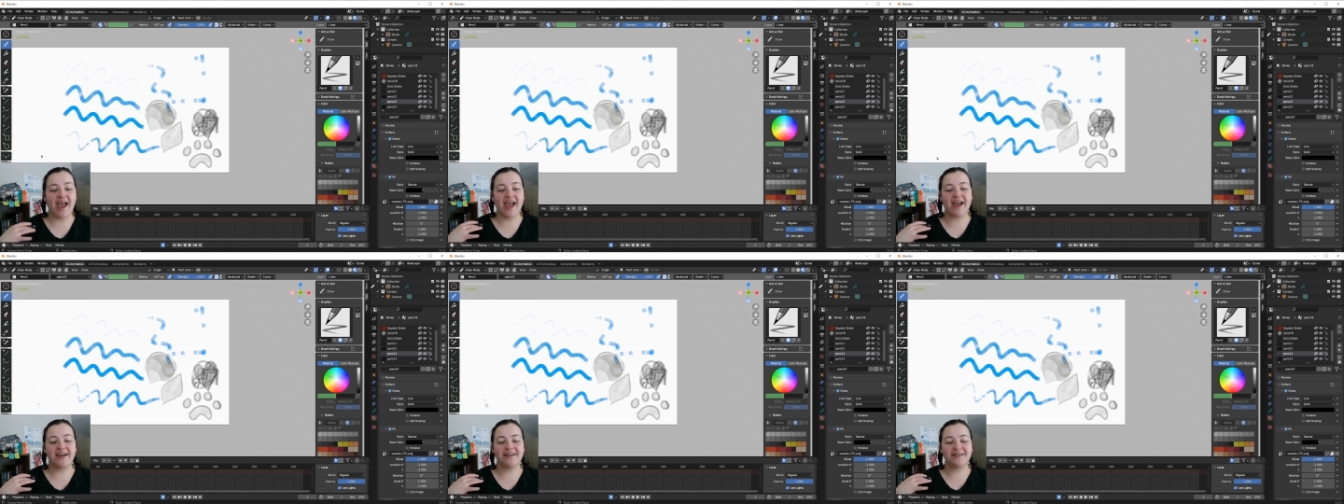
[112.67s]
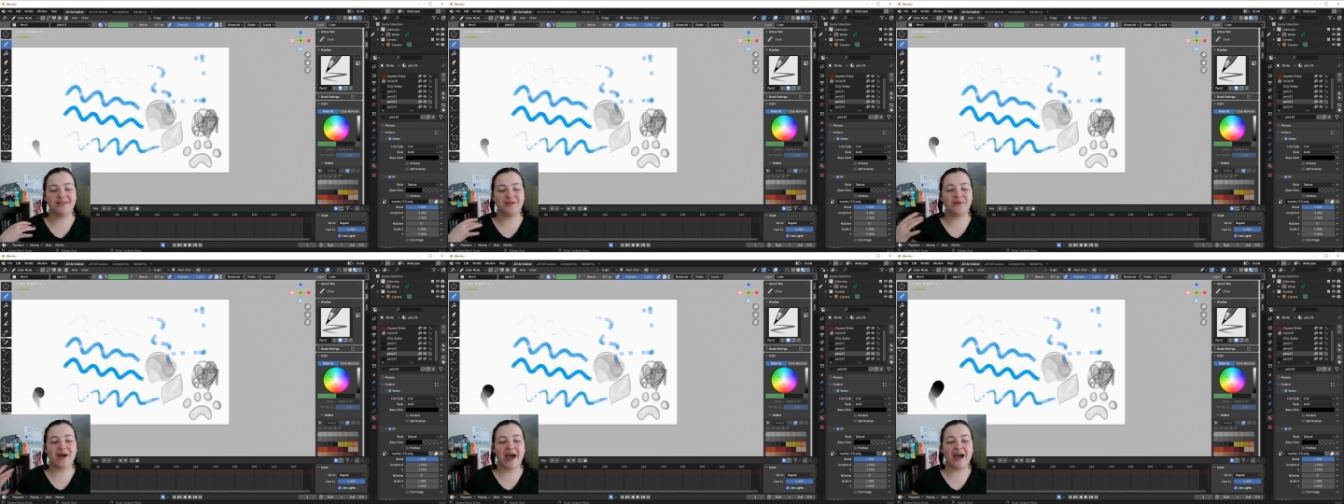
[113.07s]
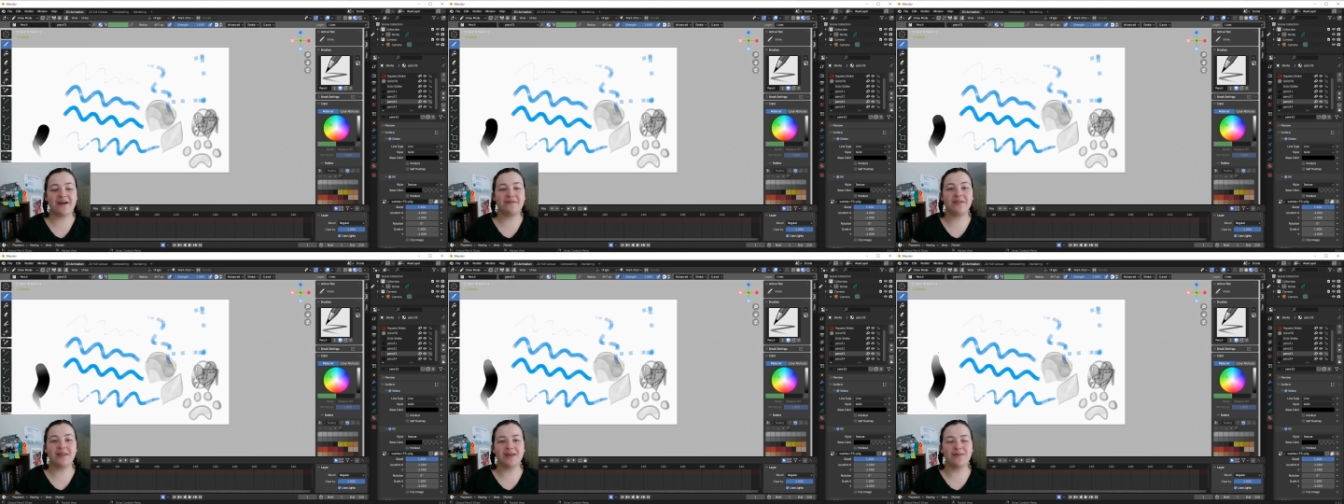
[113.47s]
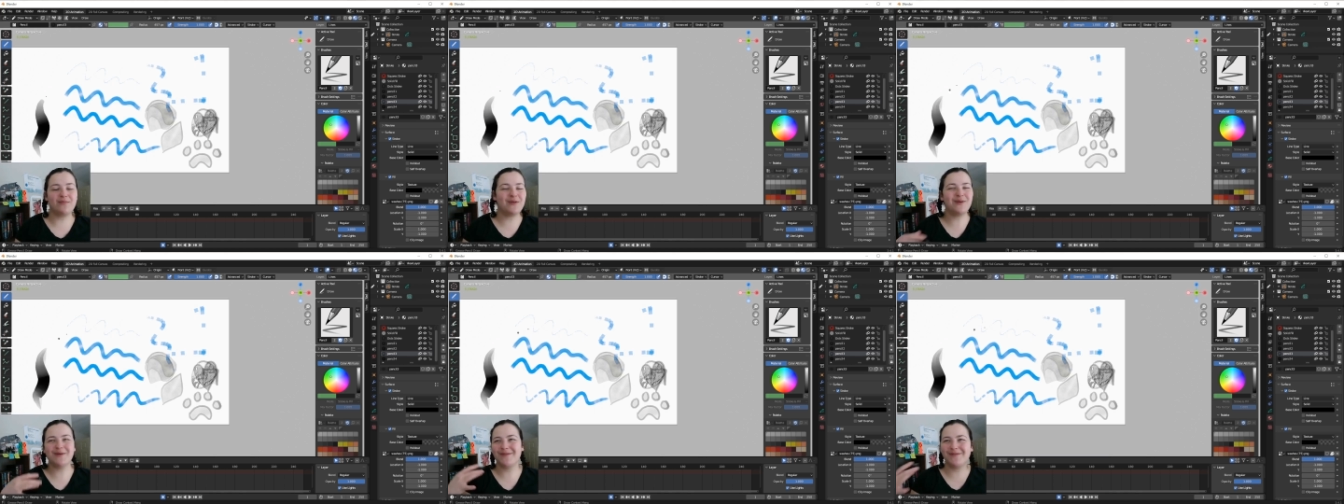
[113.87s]
and to have the
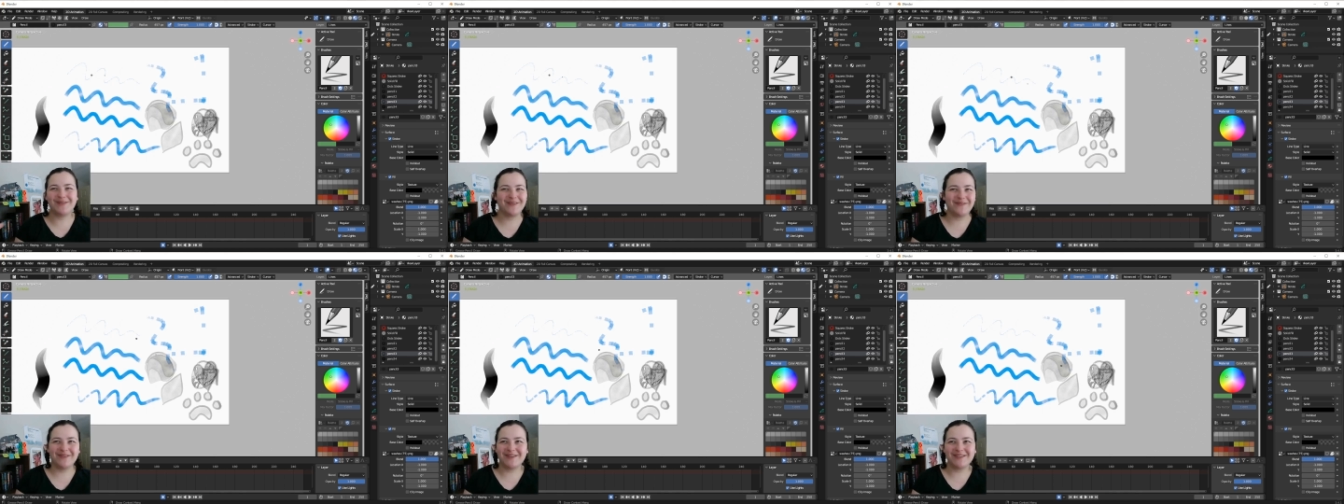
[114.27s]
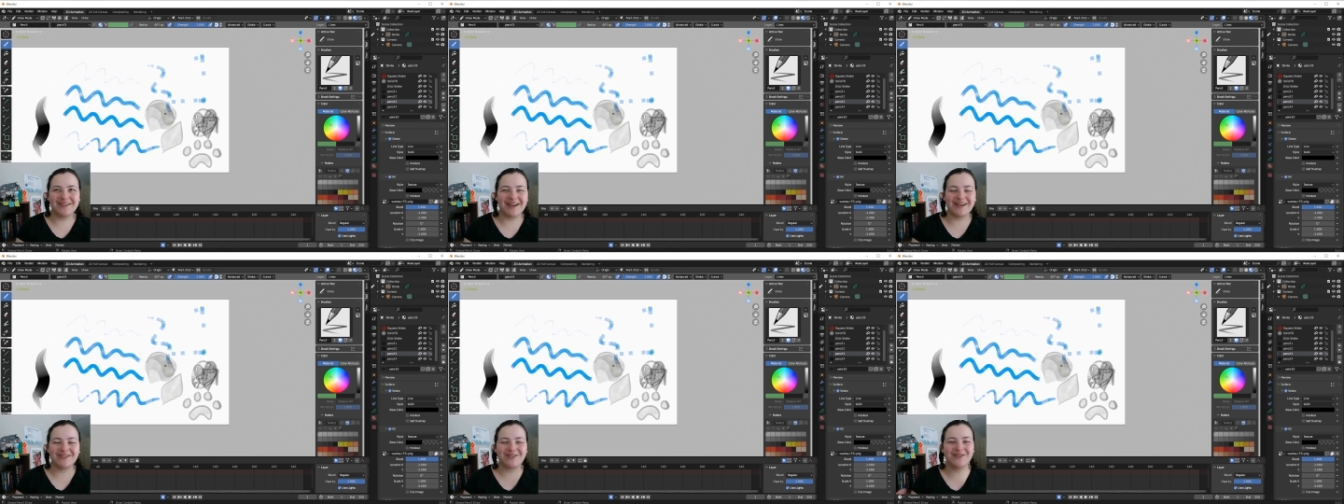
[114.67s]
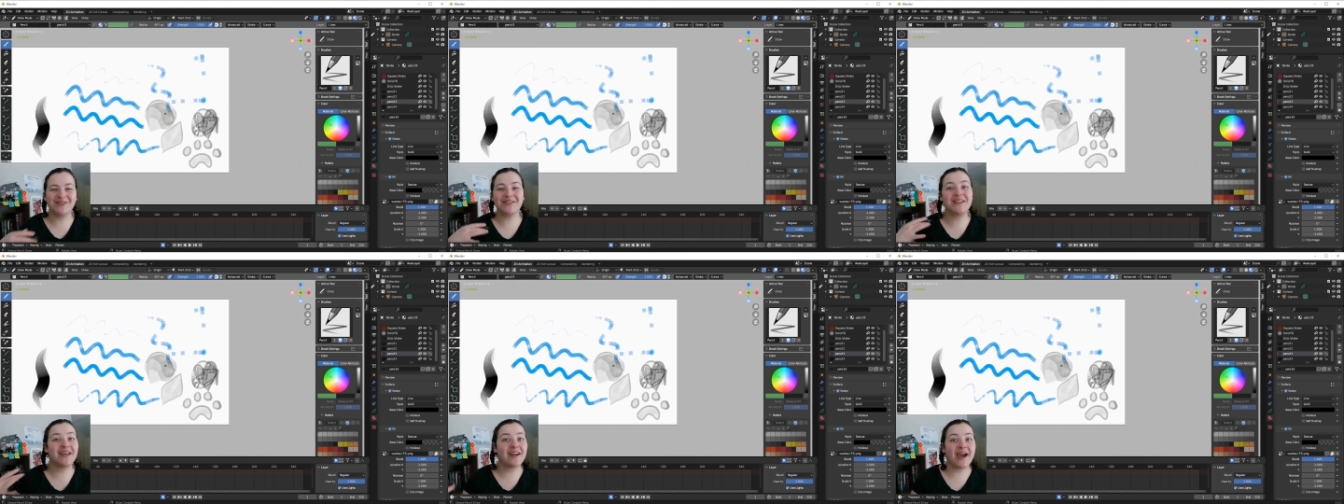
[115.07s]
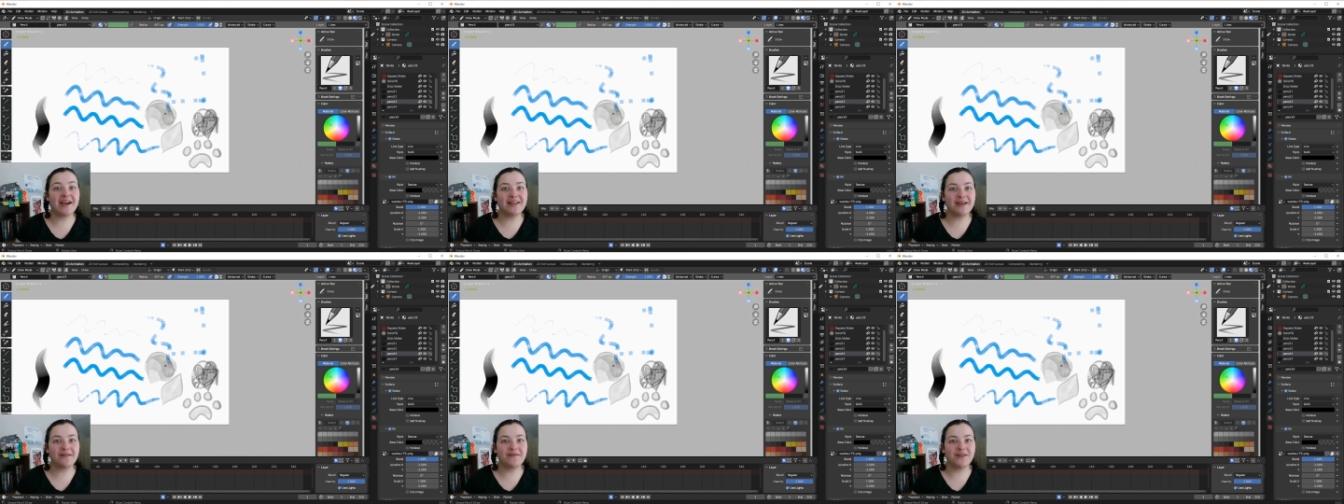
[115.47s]
beautiful fill textures that I
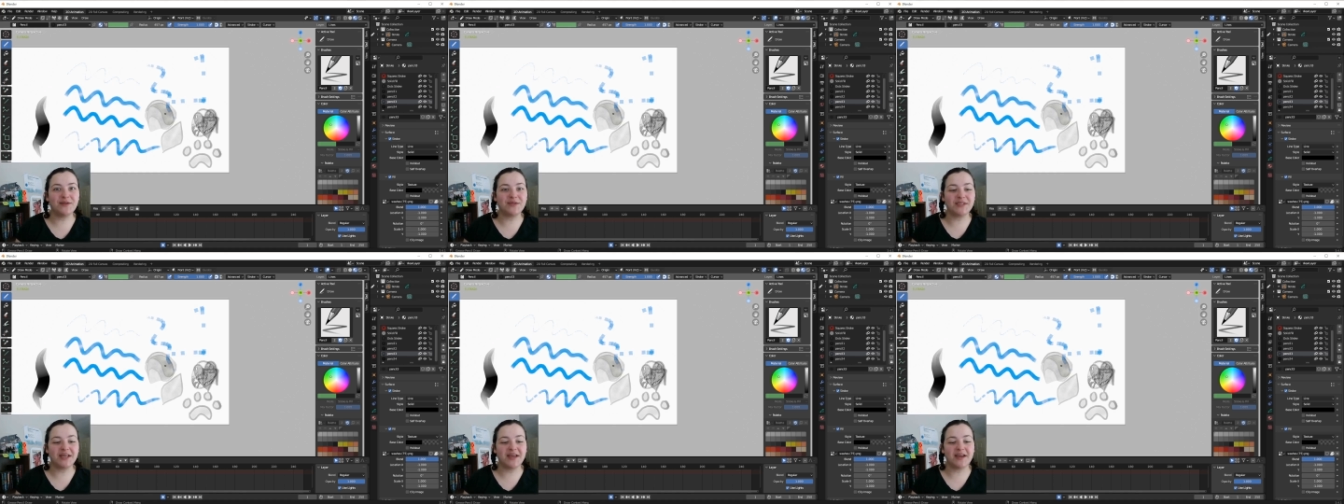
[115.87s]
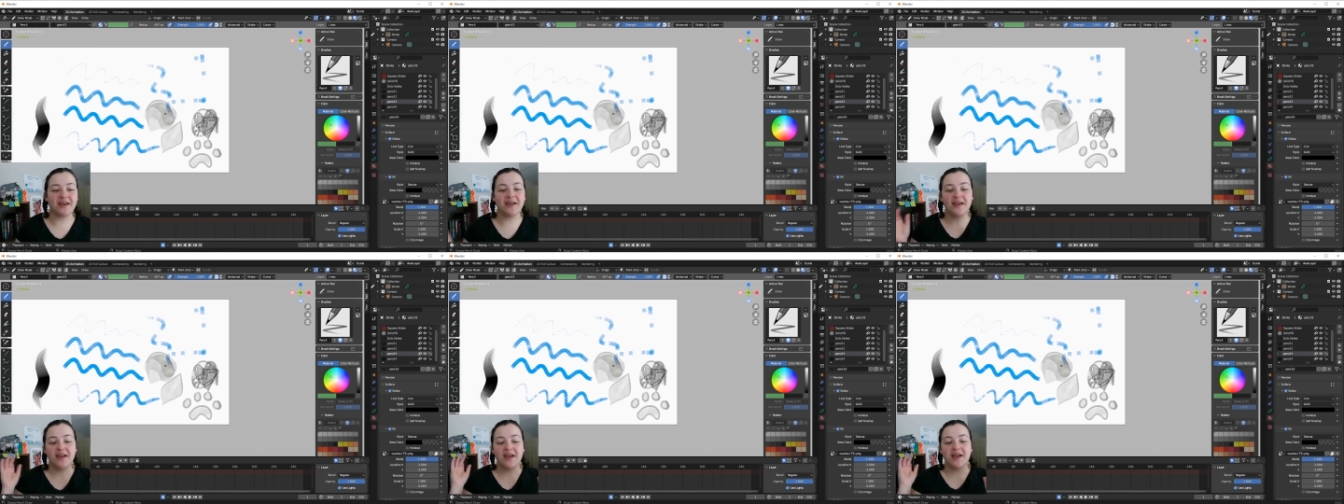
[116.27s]
love using